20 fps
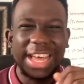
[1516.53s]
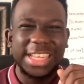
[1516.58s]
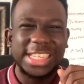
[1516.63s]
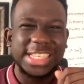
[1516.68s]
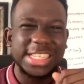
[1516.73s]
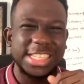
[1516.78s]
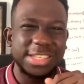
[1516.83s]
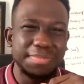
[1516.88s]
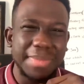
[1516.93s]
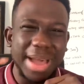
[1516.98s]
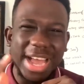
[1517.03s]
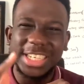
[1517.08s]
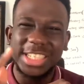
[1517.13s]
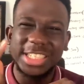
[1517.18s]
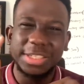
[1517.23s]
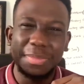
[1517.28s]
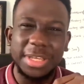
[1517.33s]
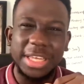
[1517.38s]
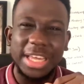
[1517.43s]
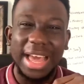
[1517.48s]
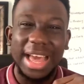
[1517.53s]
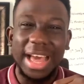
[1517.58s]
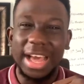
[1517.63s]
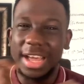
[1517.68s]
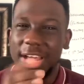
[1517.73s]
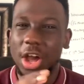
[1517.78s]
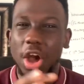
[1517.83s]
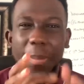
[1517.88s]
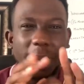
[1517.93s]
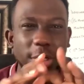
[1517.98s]
smash me a
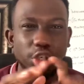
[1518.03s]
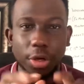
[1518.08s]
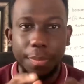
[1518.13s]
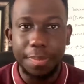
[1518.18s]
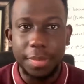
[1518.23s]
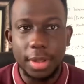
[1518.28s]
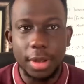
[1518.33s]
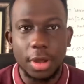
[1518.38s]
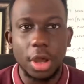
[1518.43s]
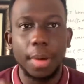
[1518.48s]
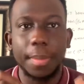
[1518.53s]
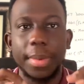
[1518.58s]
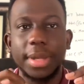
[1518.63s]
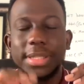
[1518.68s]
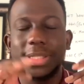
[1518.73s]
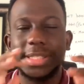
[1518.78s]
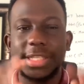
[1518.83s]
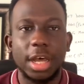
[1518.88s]
comment, drop me a comment,